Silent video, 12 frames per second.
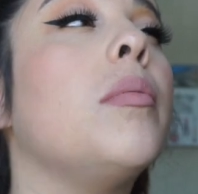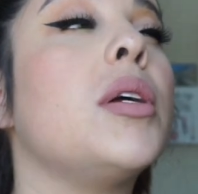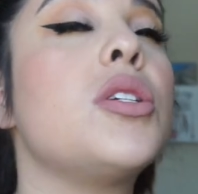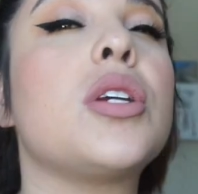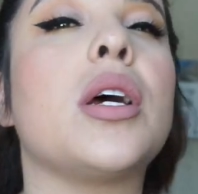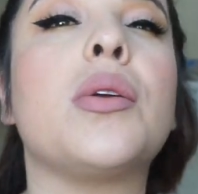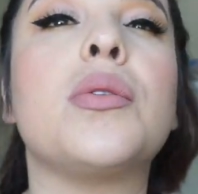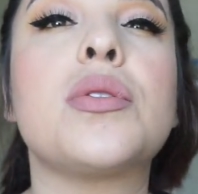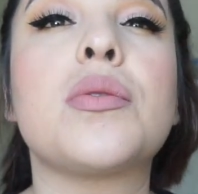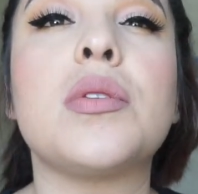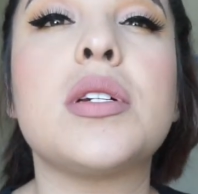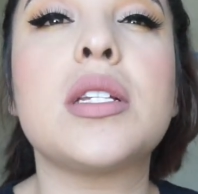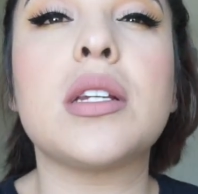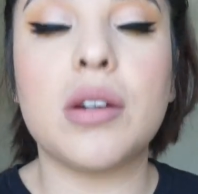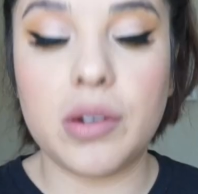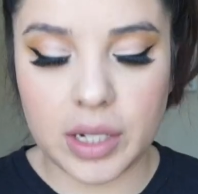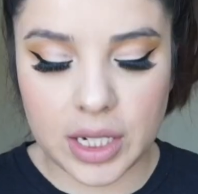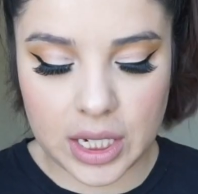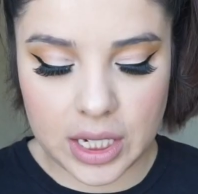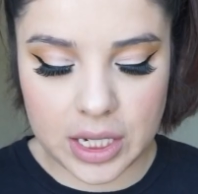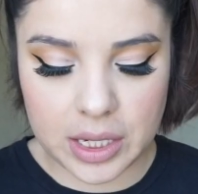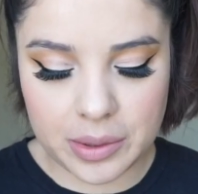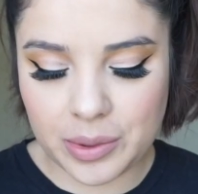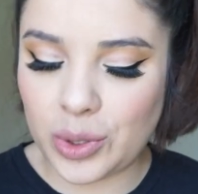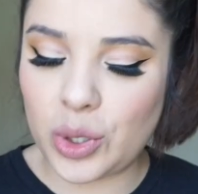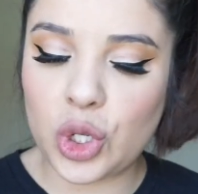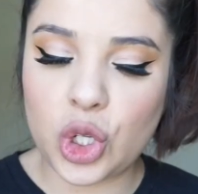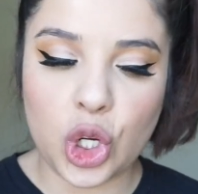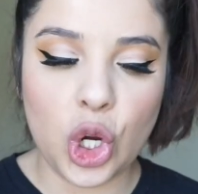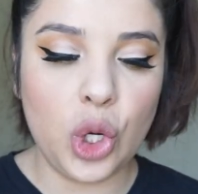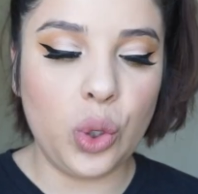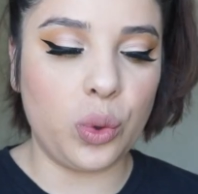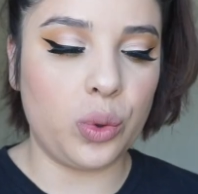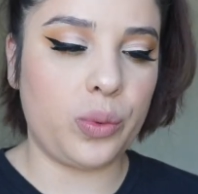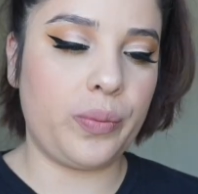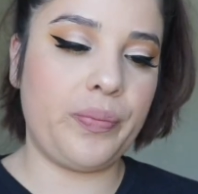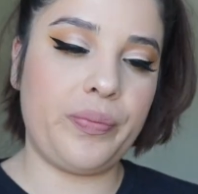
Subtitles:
My shadow is creasing already. Cool.